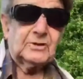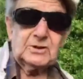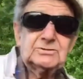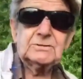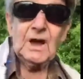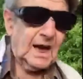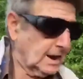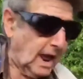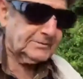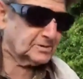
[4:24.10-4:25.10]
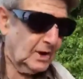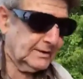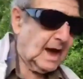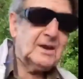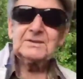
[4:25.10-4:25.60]
of the British, out, out of the
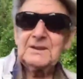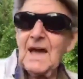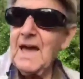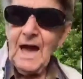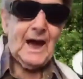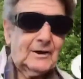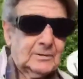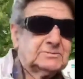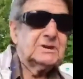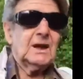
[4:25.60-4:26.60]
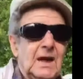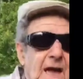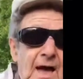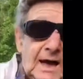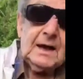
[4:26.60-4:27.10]
Saudi, out of the Arabs,
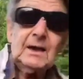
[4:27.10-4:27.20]
mm-hmm.